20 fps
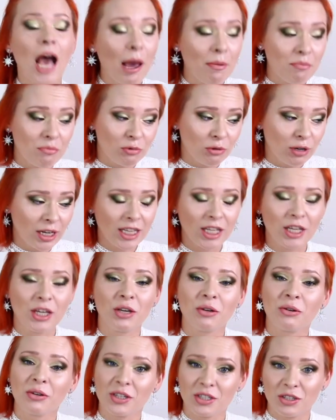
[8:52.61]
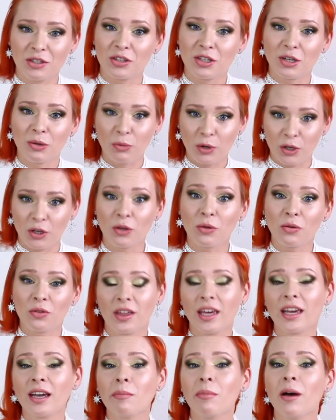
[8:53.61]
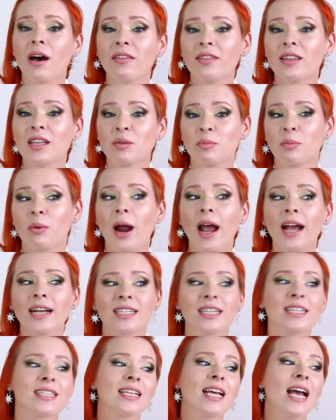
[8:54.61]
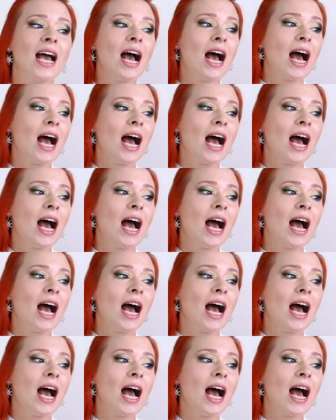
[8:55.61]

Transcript: I'm really curious to see what you think about this practice.